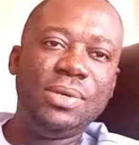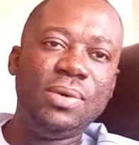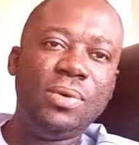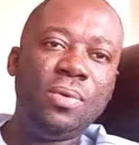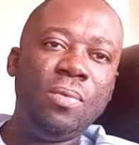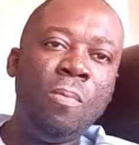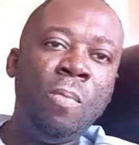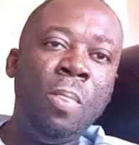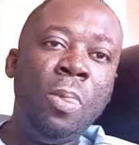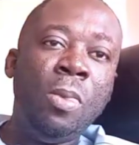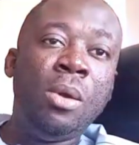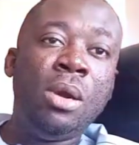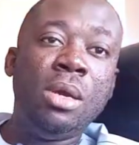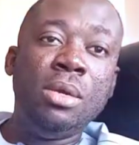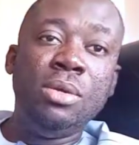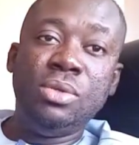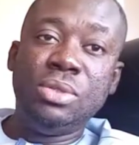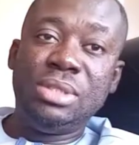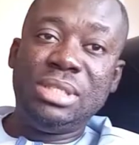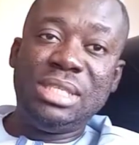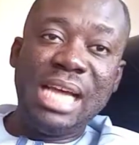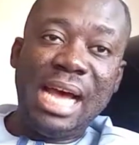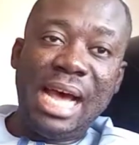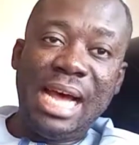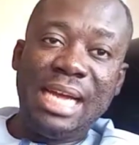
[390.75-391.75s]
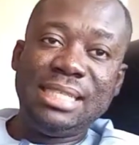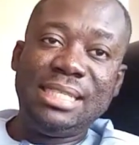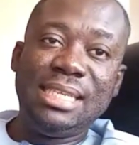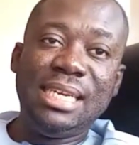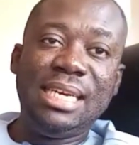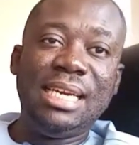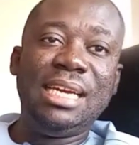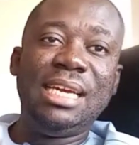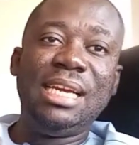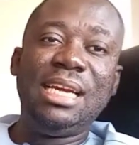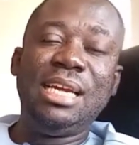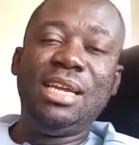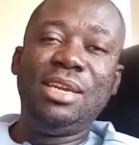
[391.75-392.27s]
So you
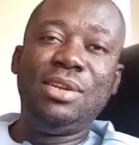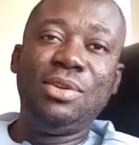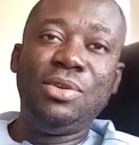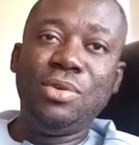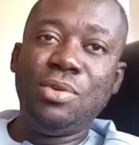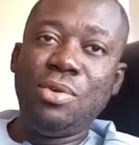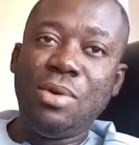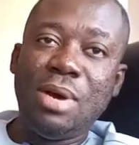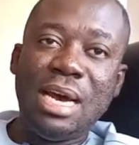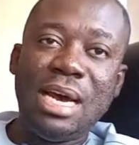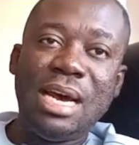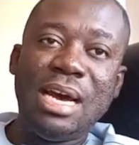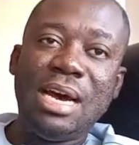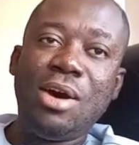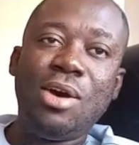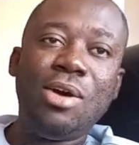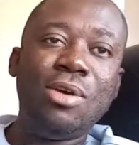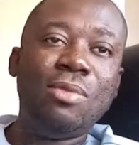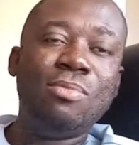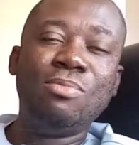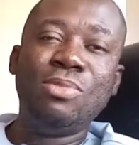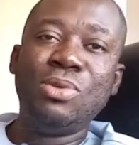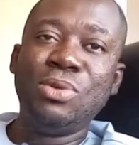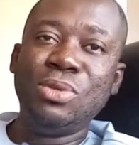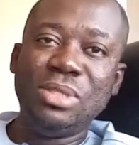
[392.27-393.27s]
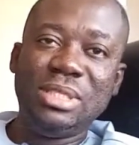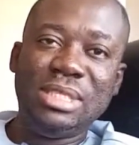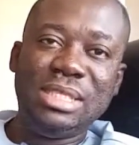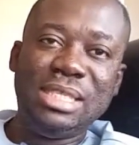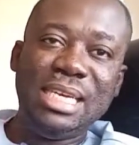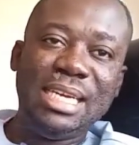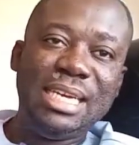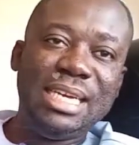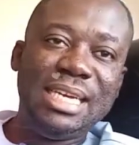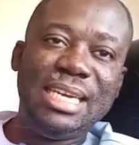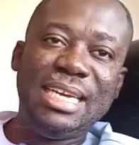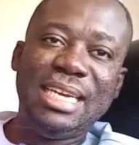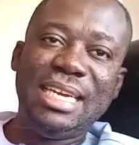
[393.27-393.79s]
started, you are
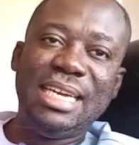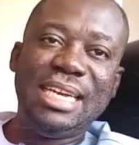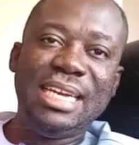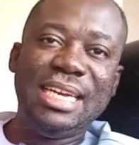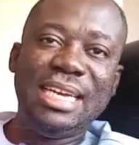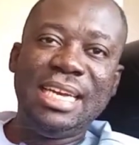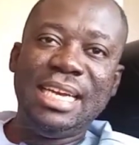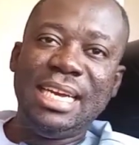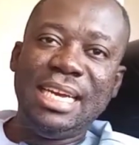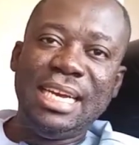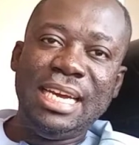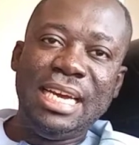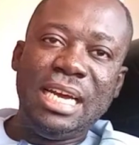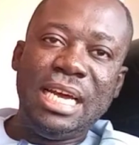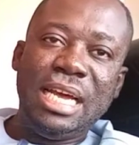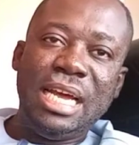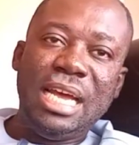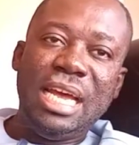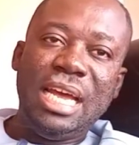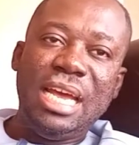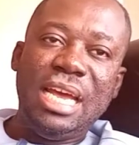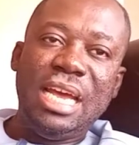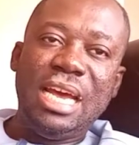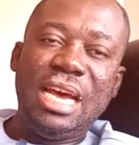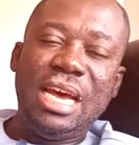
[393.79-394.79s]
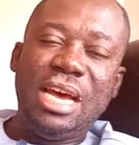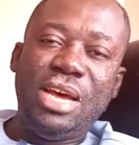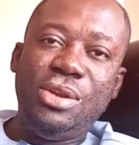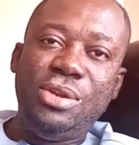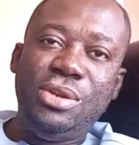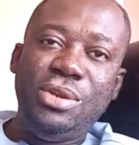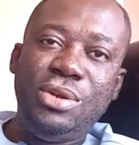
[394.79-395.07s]
almost you're